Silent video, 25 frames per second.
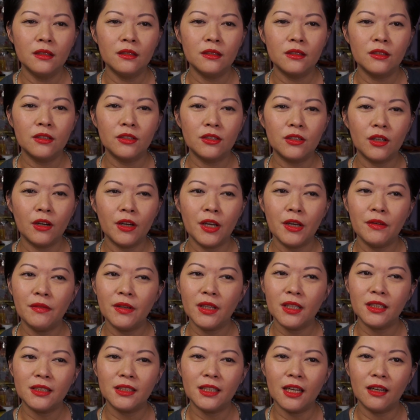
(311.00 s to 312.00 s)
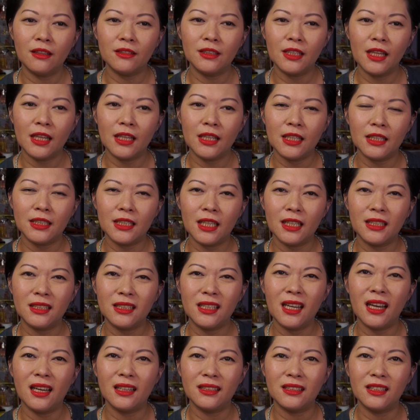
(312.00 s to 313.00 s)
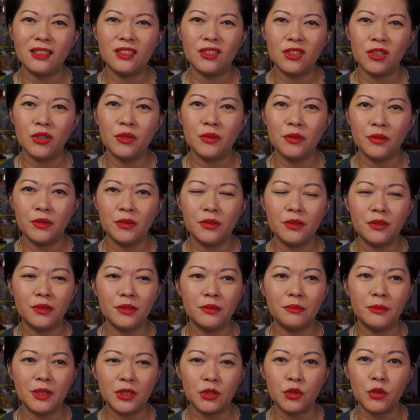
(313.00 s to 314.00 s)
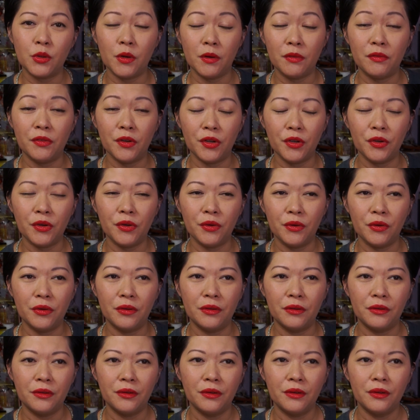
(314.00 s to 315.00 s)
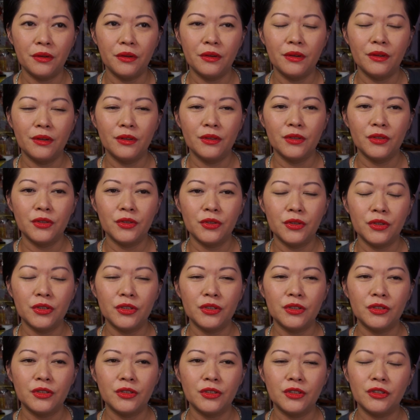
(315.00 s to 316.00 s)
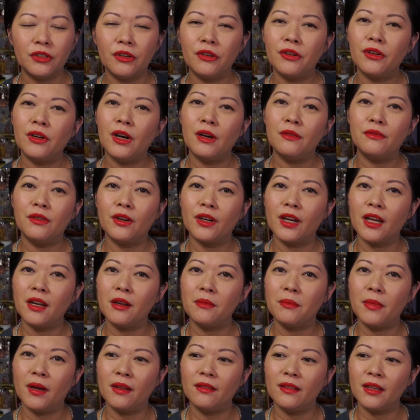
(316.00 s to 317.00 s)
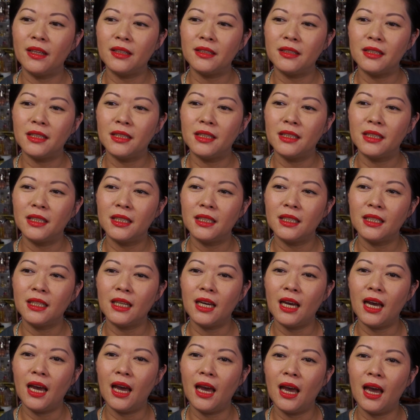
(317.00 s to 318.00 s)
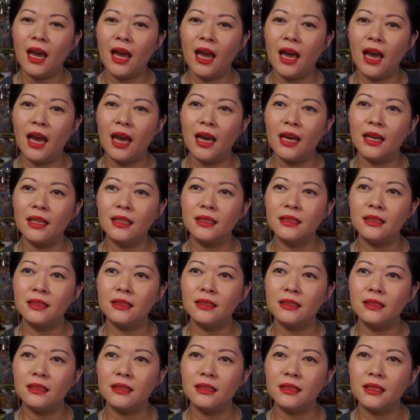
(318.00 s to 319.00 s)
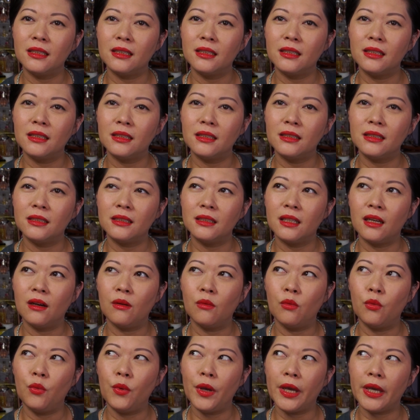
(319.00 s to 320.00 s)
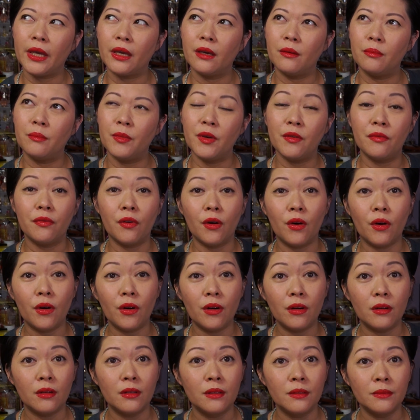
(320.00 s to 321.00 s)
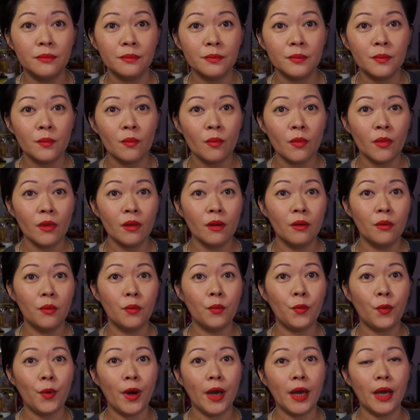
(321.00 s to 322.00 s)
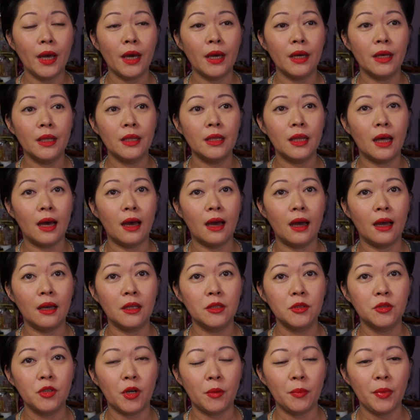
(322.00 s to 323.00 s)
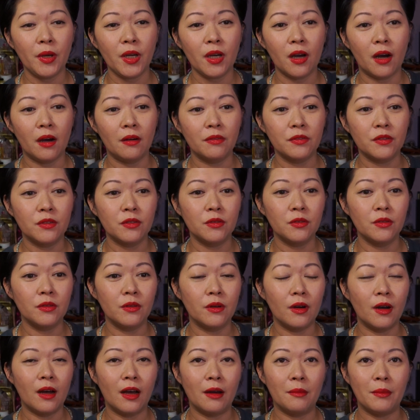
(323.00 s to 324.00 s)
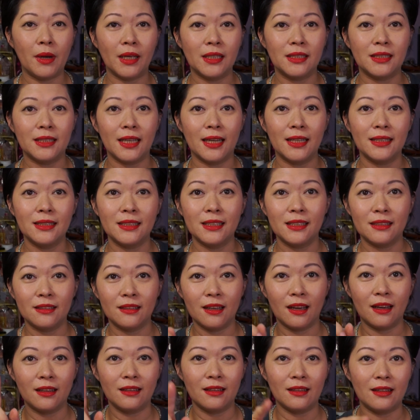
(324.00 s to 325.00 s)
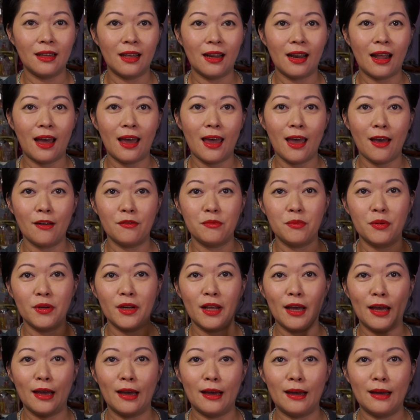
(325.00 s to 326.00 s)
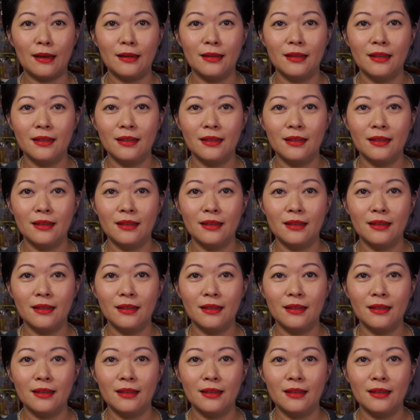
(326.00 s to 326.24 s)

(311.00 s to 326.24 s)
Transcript: So even the sales lady says, yes, it's too mature for you. So I forget about it. And just a week before, when I dropping off to my son, that I have put a